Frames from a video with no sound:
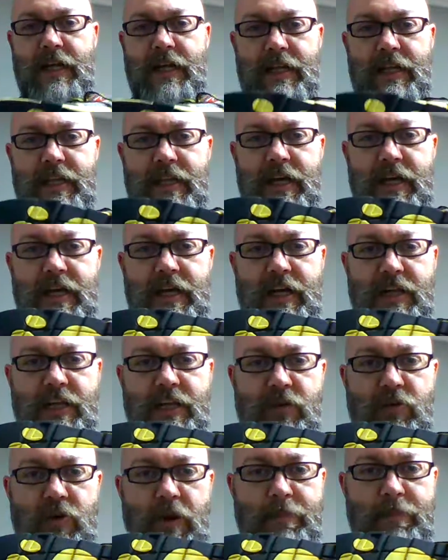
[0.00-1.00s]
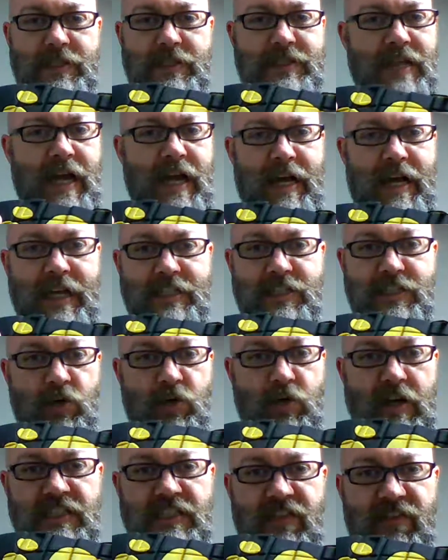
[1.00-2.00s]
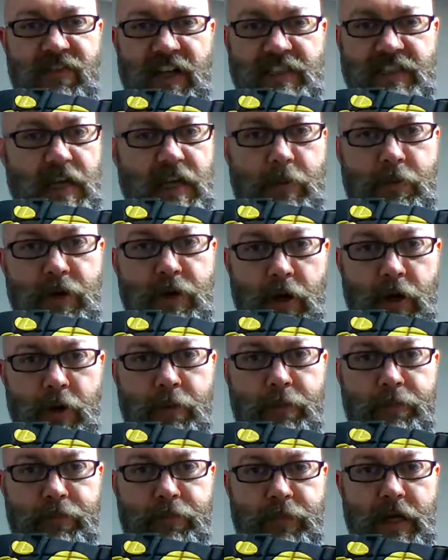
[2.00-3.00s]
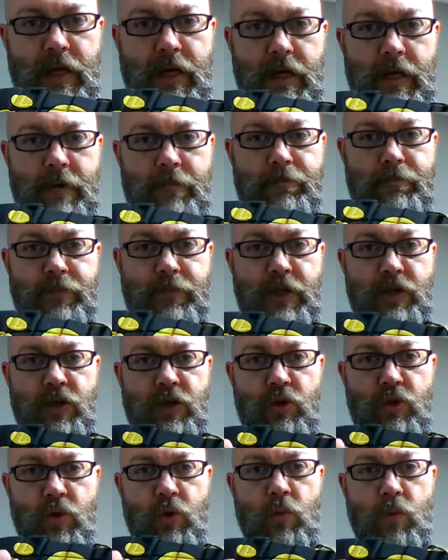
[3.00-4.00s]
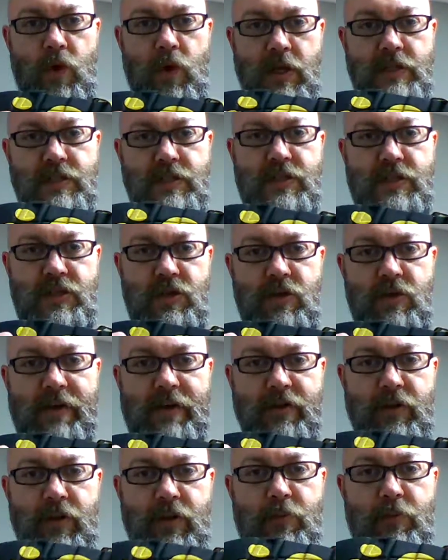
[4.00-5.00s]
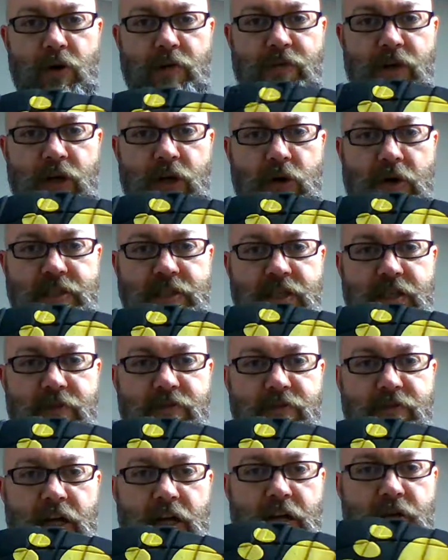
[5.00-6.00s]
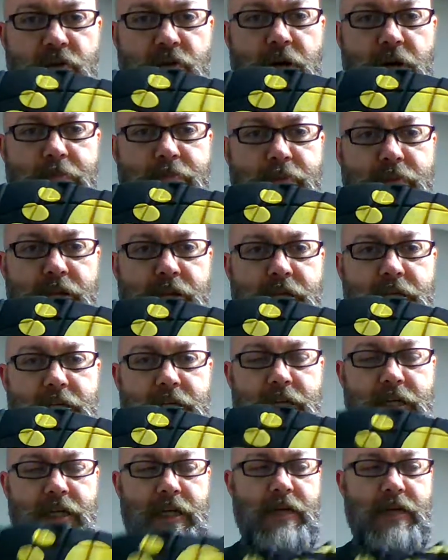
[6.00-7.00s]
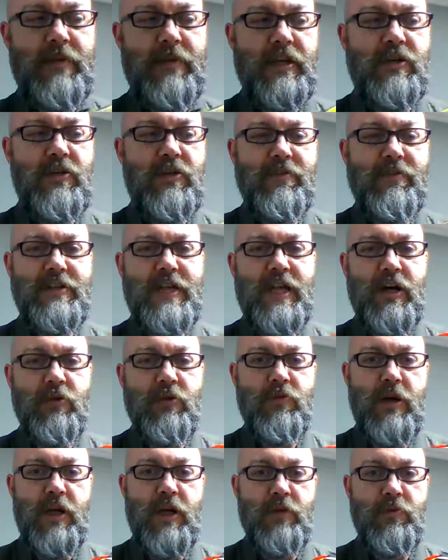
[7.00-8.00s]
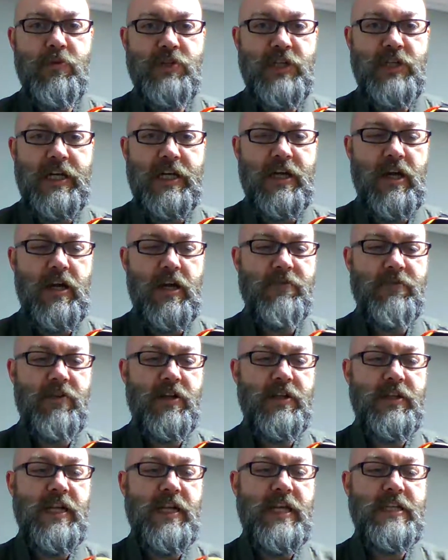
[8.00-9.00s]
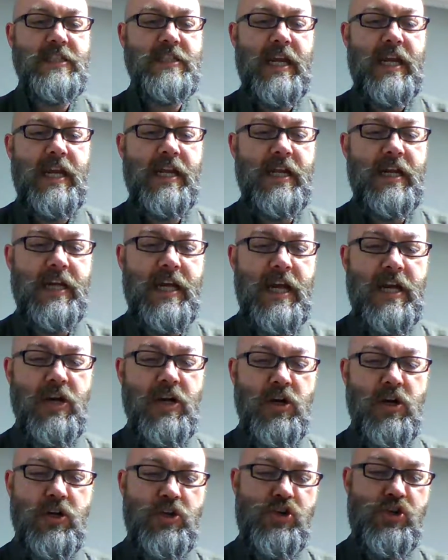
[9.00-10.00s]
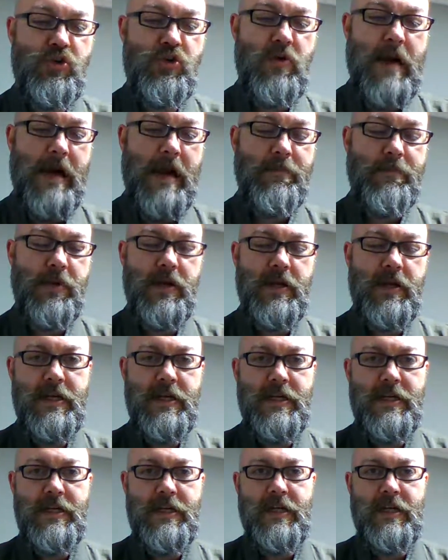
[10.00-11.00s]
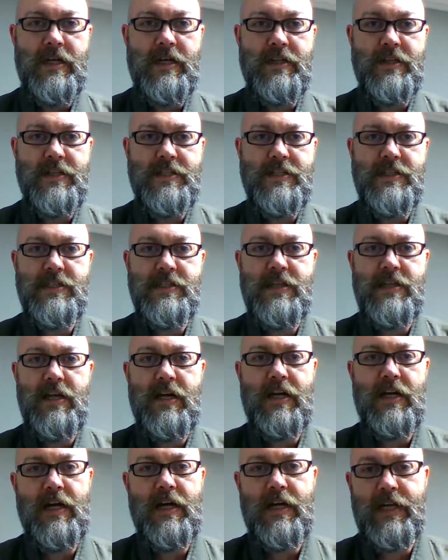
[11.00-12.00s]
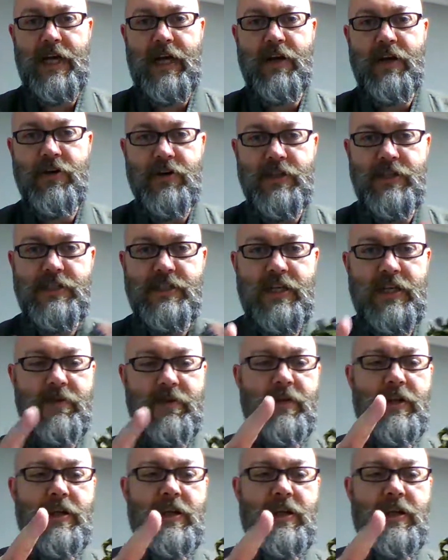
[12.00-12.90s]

the uh, the grip is not as aggressive as I would hope. Um, the newer ones do have a little more of aggressive uh, grip. Uh, they do have a tail rudder, which I cut off on these, and a gaiter trap. Uh, this is a, uh, a, gaiter is a